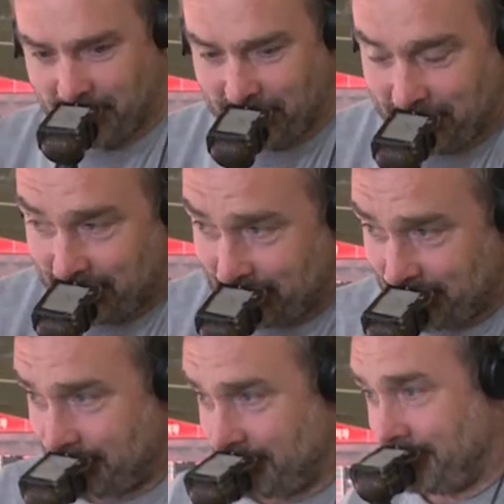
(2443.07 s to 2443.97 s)
you in because,
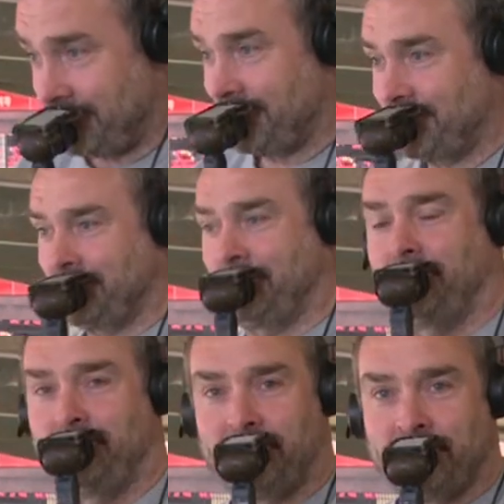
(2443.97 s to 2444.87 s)
look, he's clearly
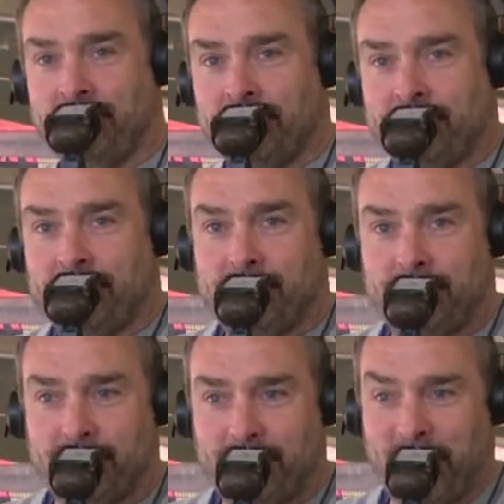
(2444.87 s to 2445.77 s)
panicked there,
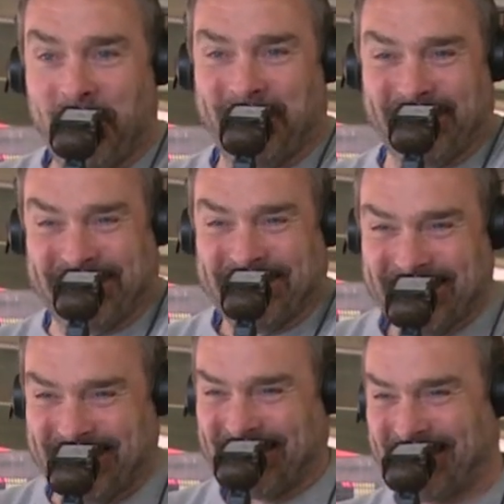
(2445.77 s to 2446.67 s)
hasn't he? And said, look,
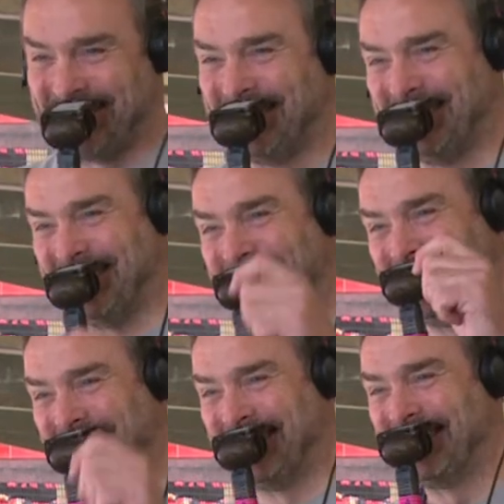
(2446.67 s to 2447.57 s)
you're absolutely a
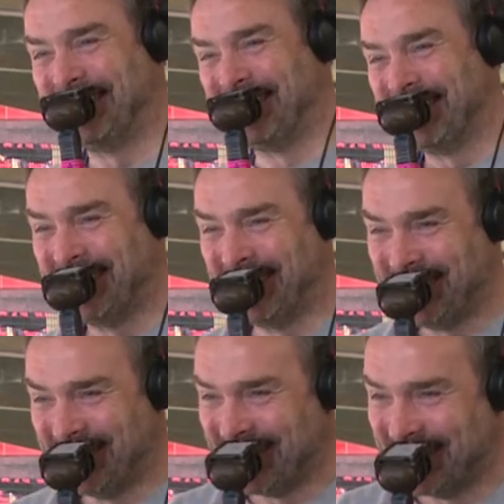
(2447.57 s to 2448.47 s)
great guy. Love
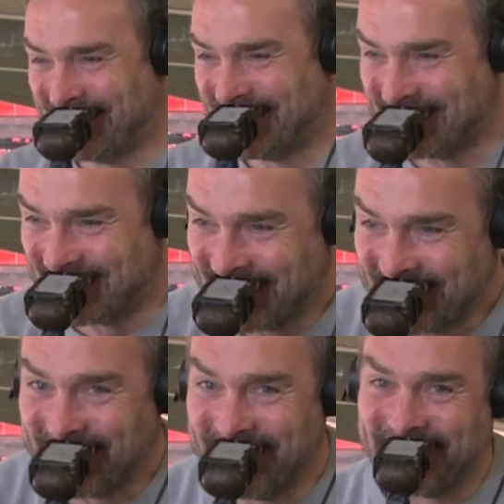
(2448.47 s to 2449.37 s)
everything about you.
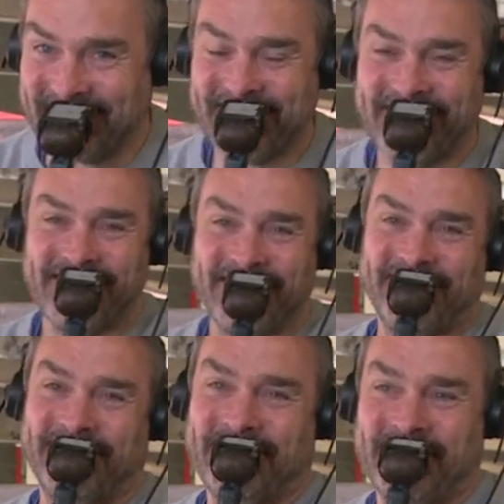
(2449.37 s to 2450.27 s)
How many secrets
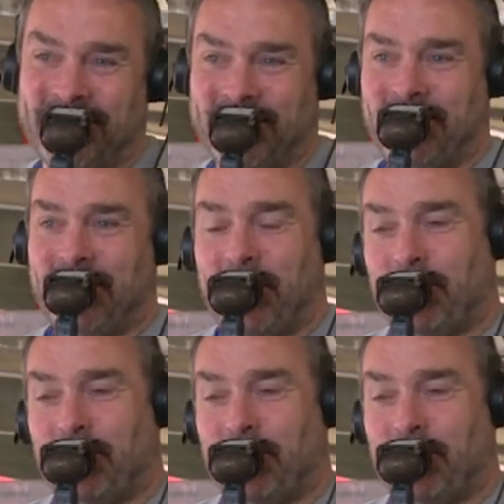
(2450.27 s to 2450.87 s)
have you got on him?